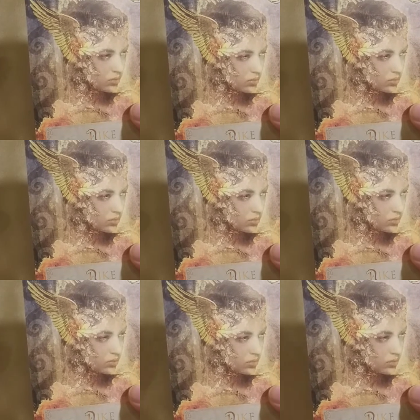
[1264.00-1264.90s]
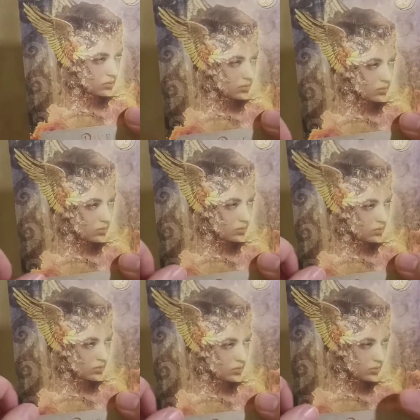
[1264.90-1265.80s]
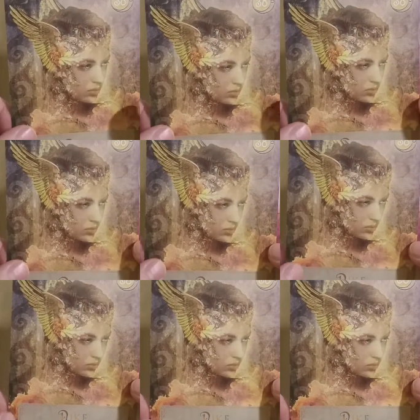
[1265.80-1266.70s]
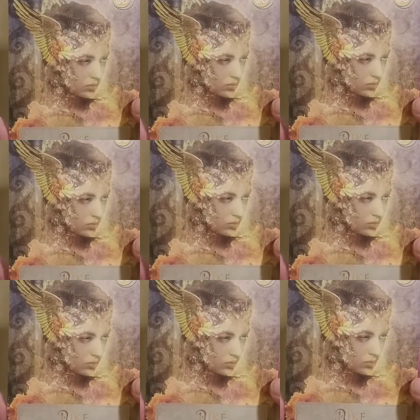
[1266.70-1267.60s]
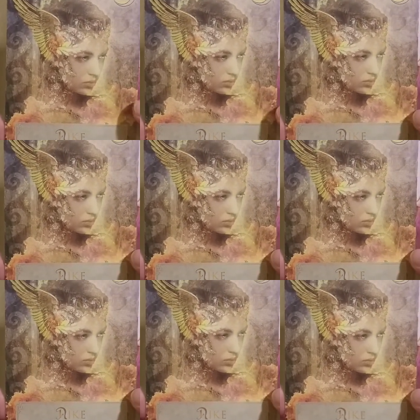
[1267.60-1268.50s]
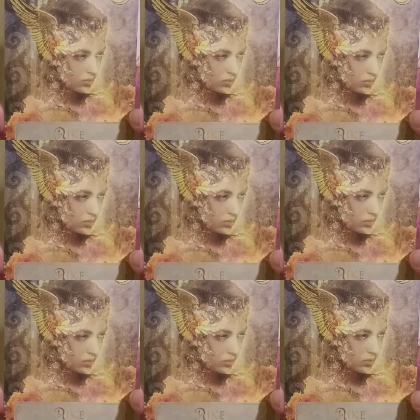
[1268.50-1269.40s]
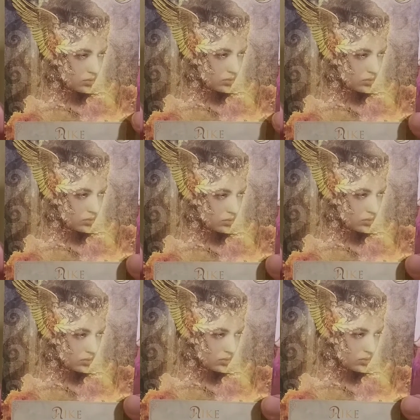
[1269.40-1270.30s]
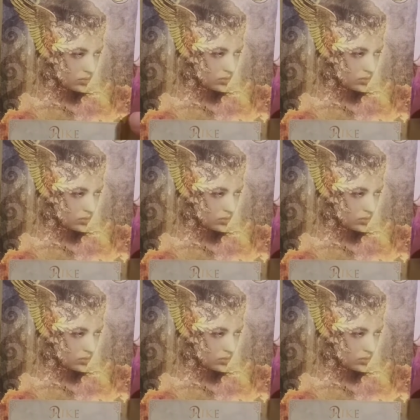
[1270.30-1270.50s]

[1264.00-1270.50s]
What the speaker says: forward to meeting her one day as well. So, Nike, ambition.